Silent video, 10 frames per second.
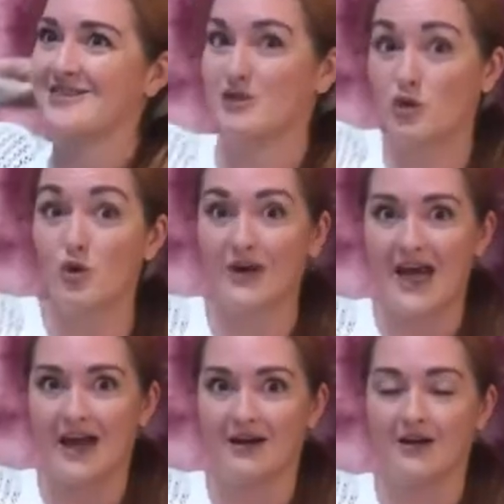threw it
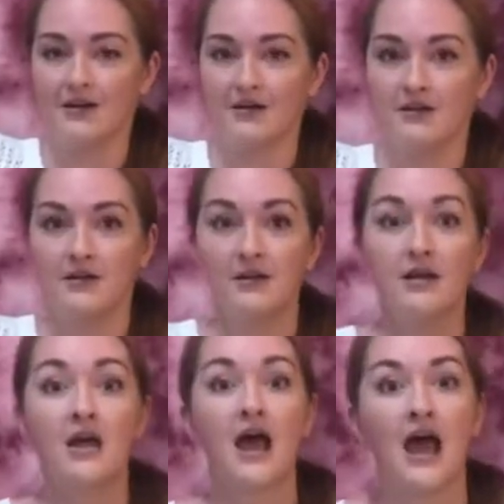at her.
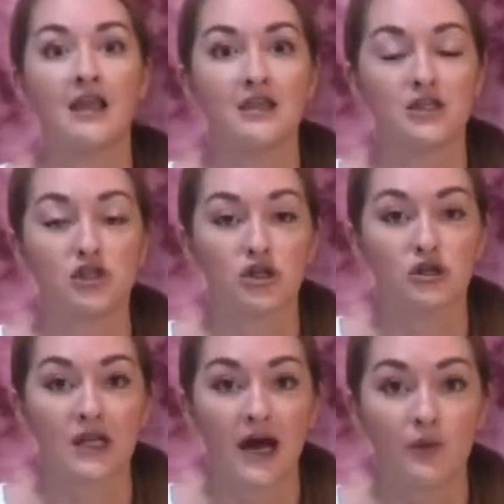And they
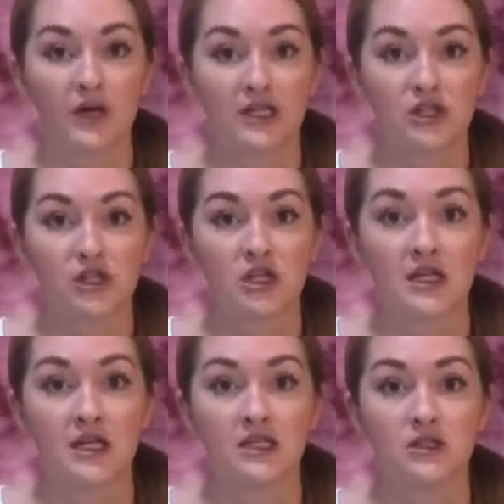turned that witch
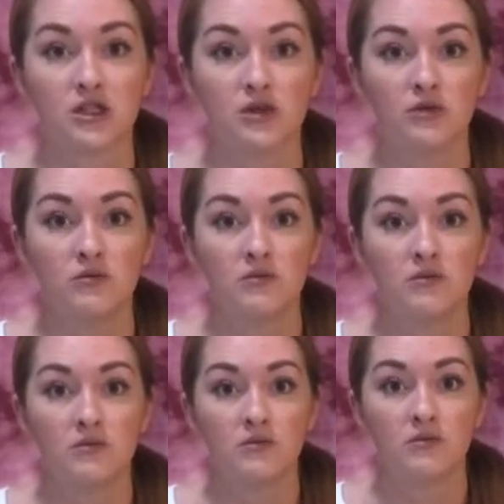into
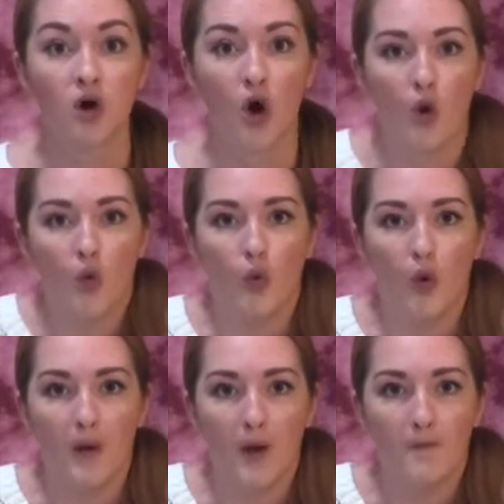
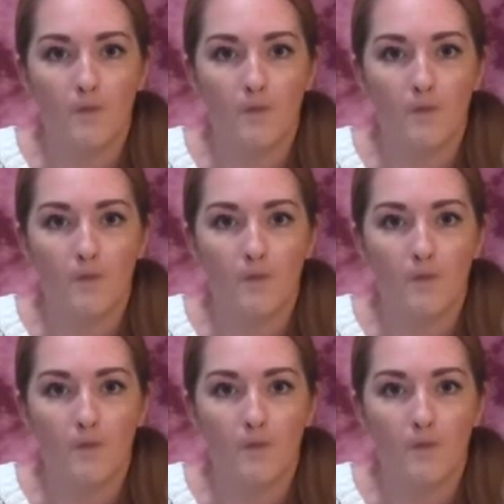ribbit,